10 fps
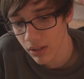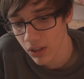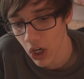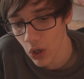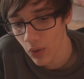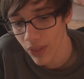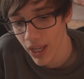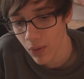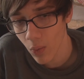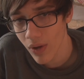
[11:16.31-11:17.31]
you know,
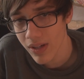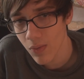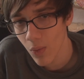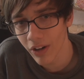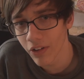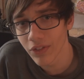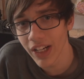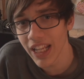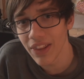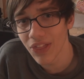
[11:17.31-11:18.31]
they weren't
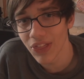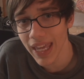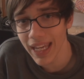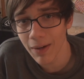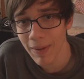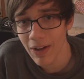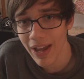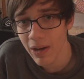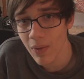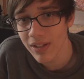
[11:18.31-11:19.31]
really thinking about
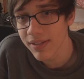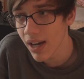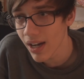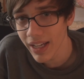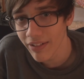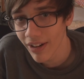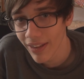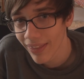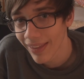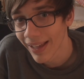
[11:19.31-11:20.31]
anyone dying
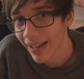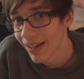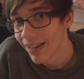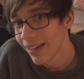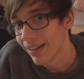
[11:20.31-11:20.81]
right there.